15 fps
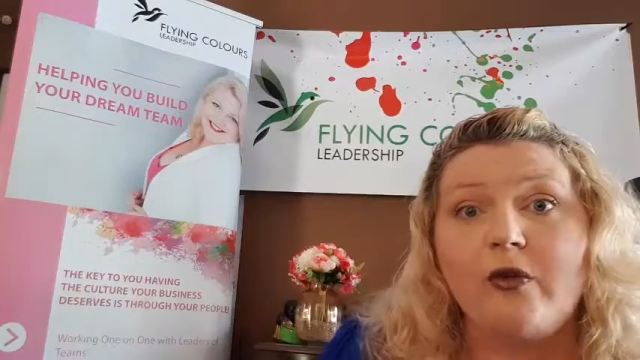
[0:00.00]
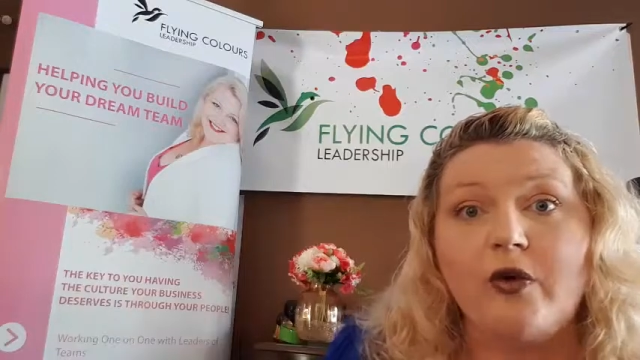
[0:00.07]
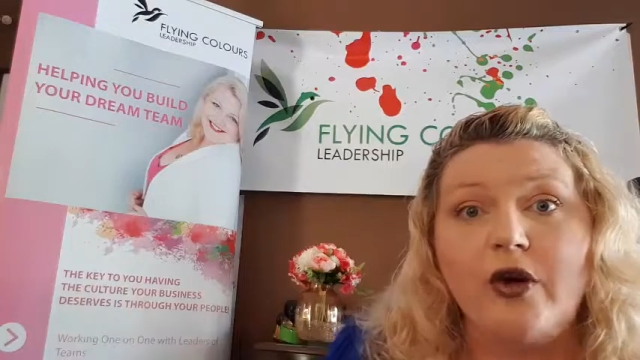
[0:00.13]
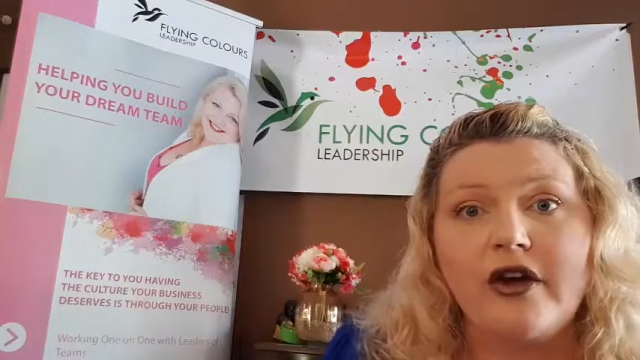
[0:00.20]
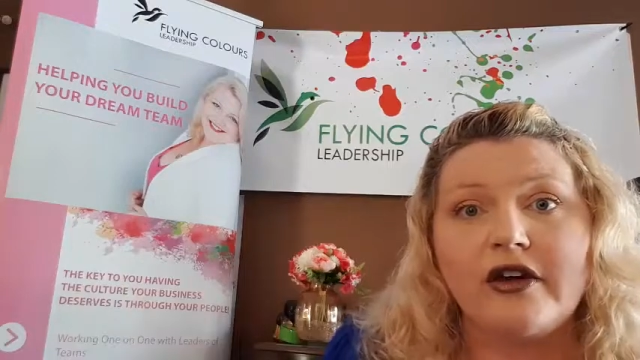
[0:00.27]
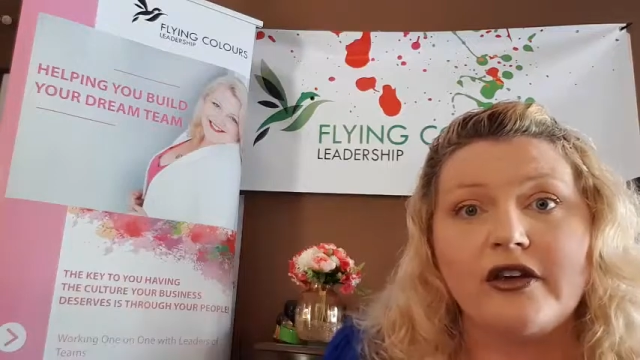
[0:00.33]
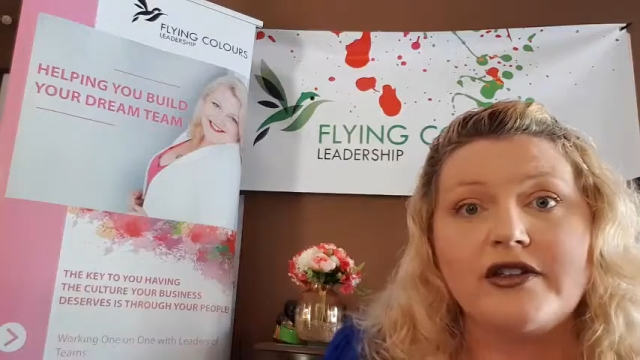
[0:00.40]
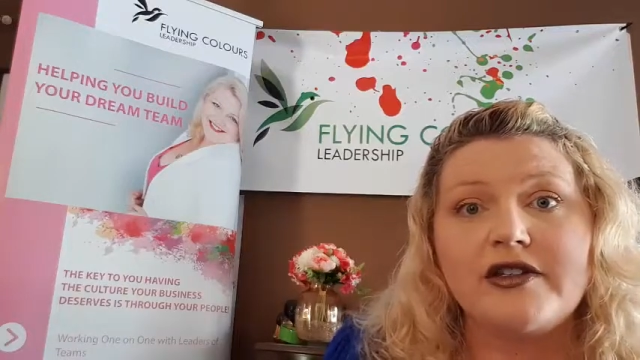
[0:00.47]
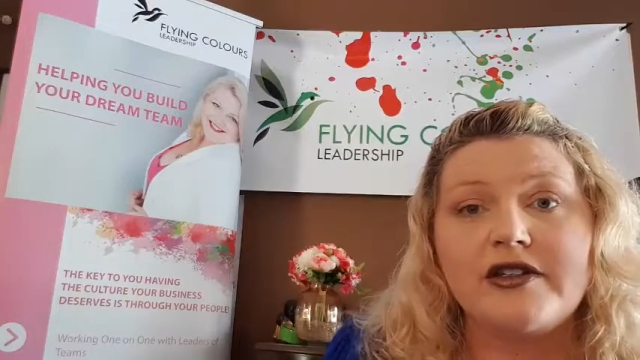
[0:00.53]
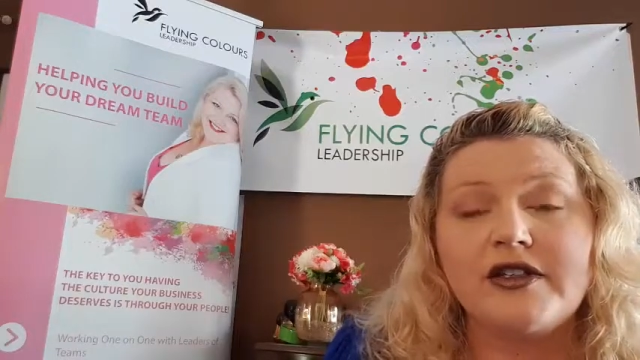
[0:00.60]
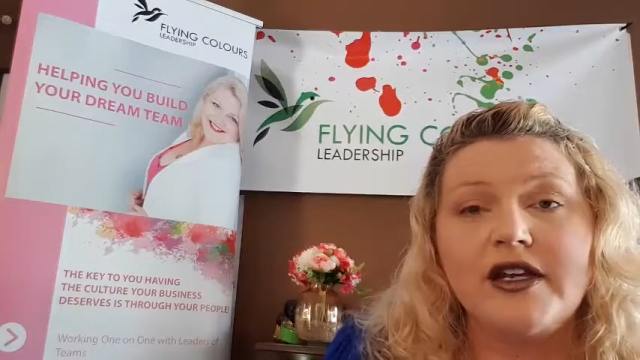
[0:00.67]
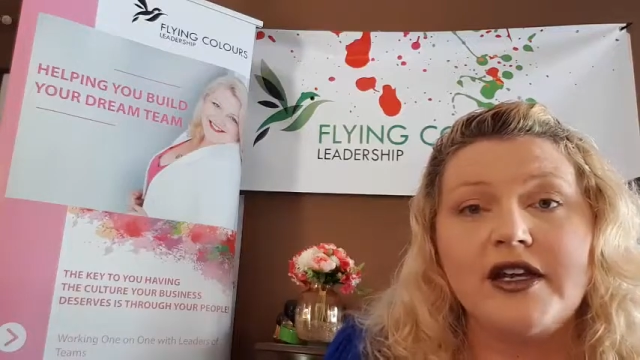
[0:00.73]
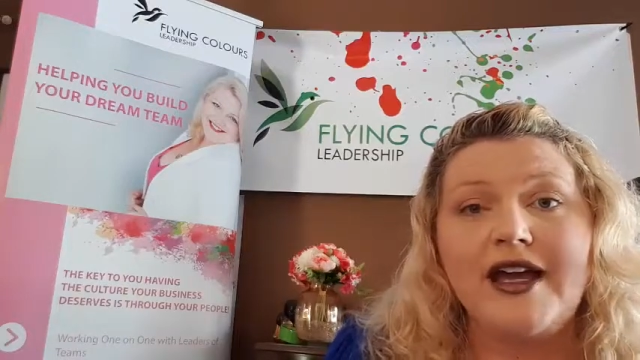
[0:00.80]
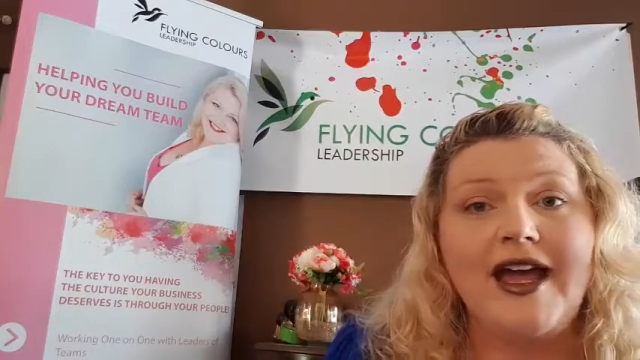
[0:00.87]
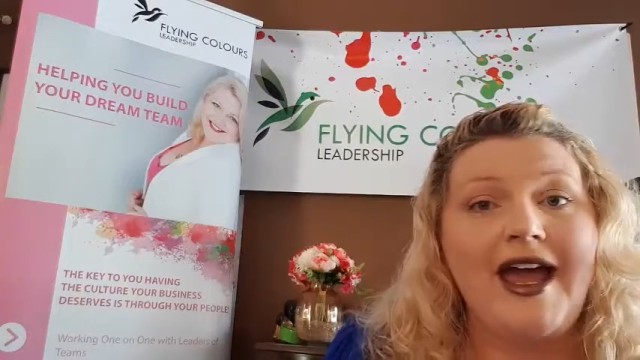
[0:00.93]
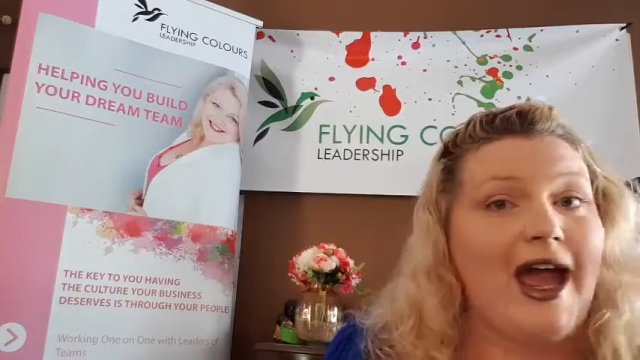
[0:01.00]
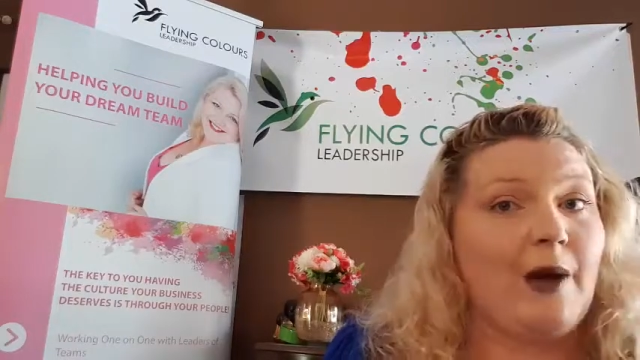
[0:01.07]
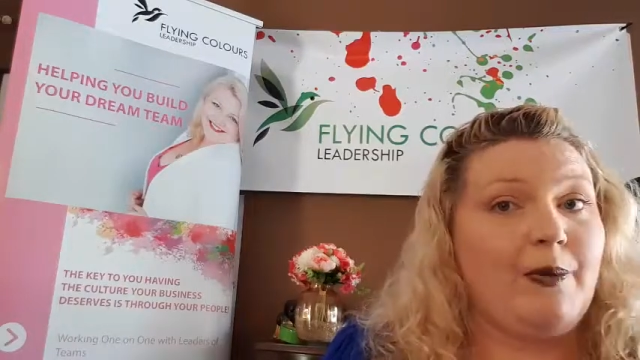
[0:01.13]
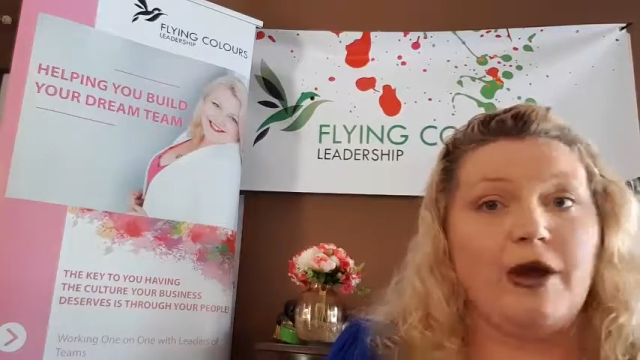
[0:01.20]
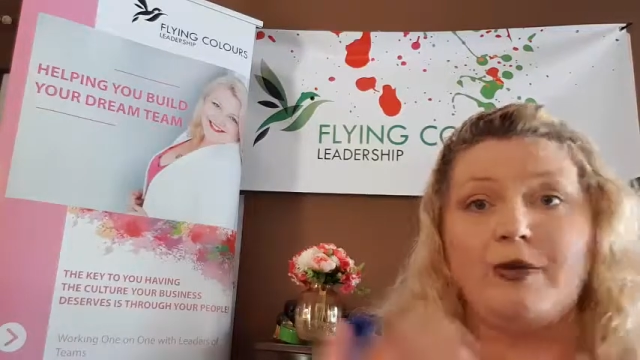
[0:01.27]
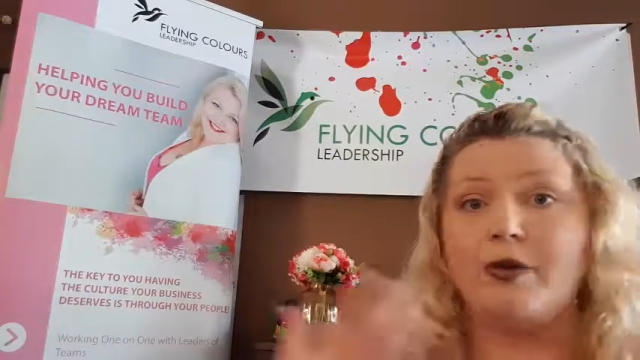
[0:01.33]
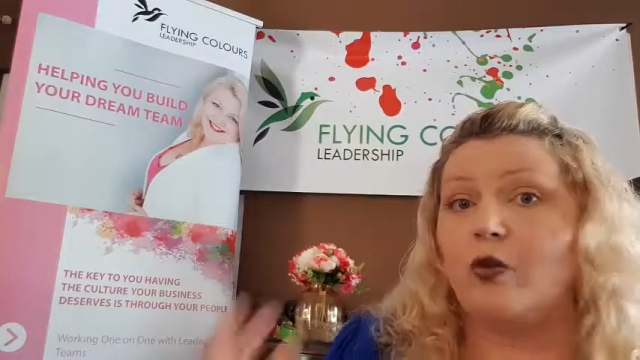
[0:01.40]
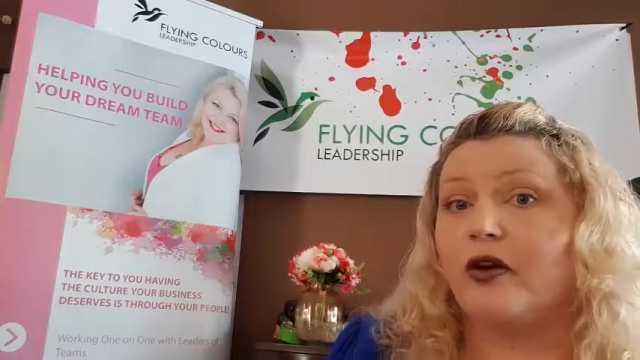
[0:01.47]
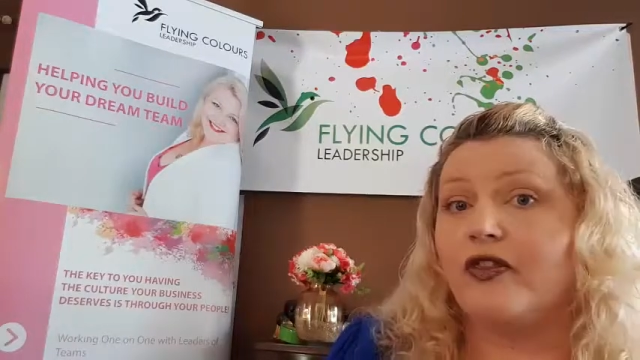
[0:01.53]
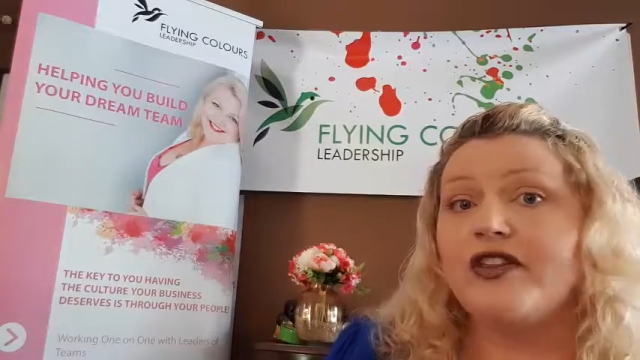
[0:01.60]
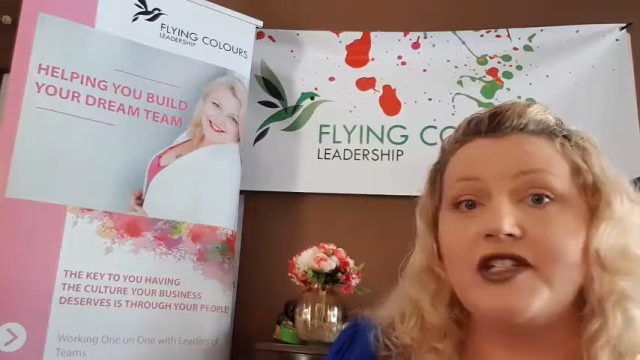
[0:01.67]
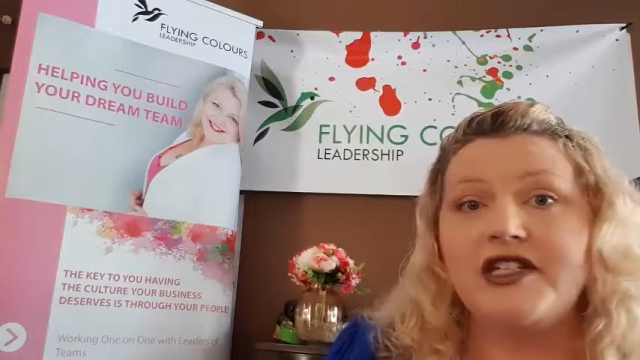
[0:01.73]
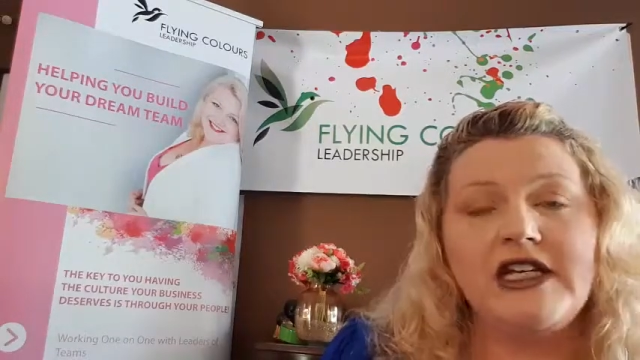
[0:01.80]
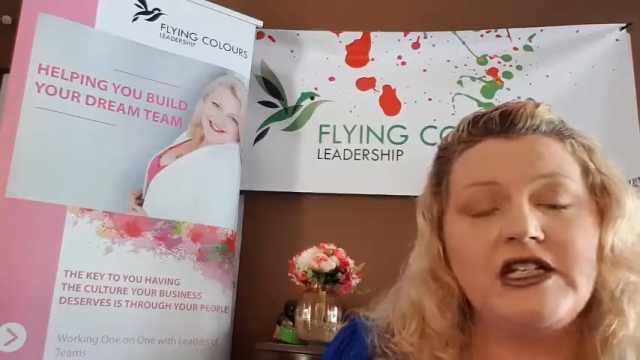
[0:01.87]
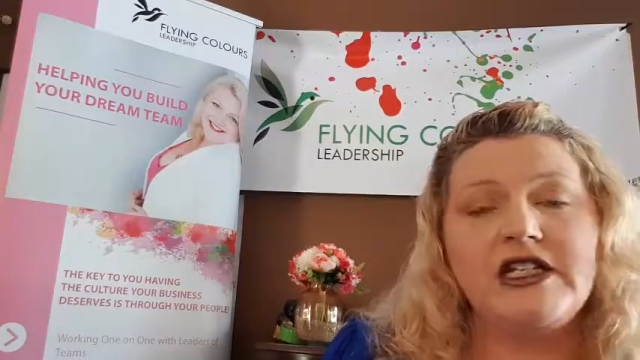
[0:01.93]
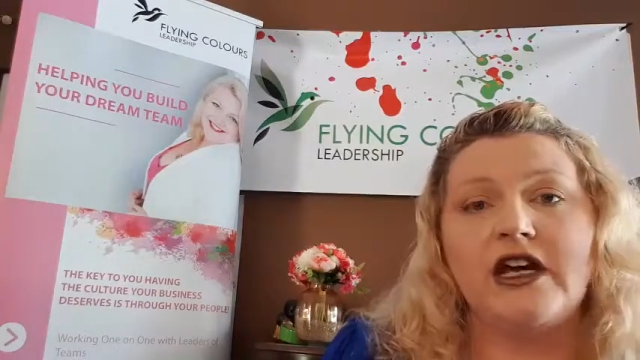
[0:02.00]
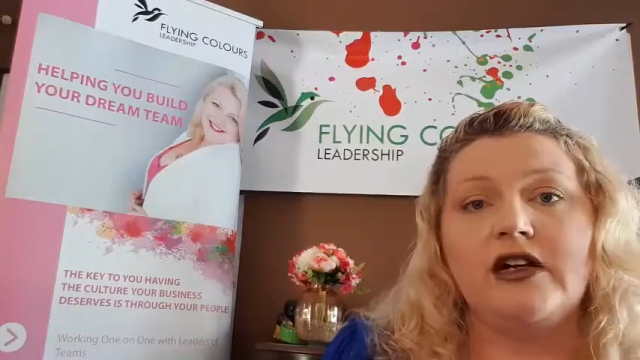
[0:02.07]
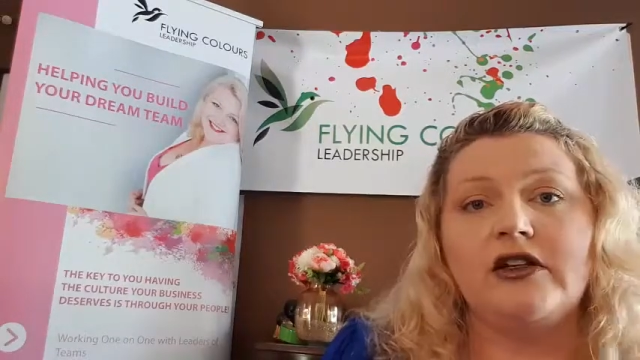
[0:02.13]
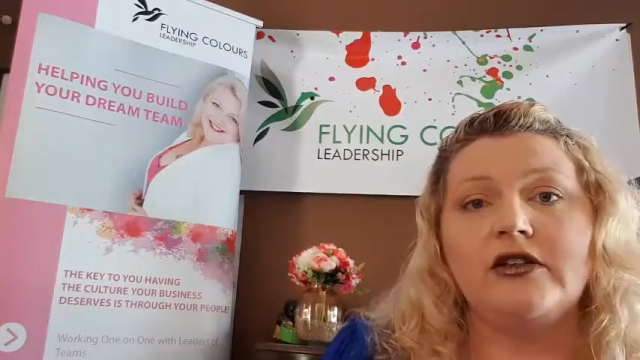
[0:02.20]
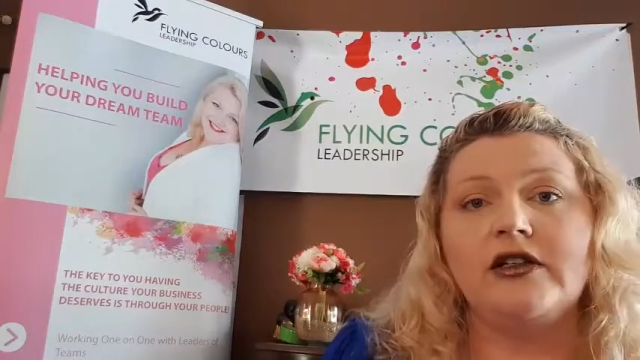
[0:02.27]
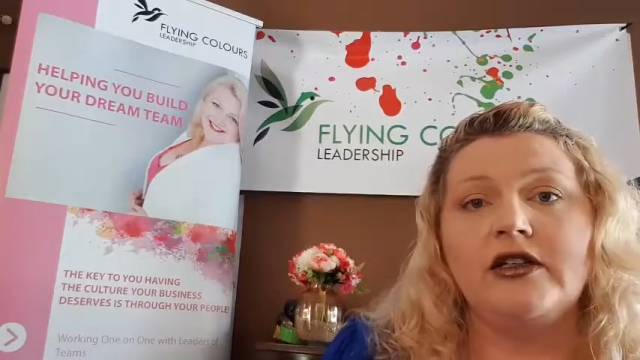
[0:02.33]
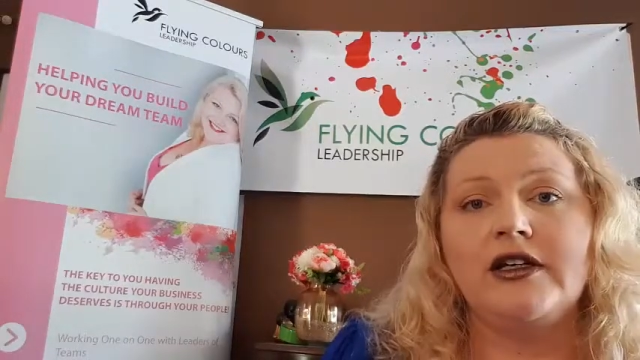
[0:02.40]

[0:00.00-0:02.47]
works. Our people want the detail.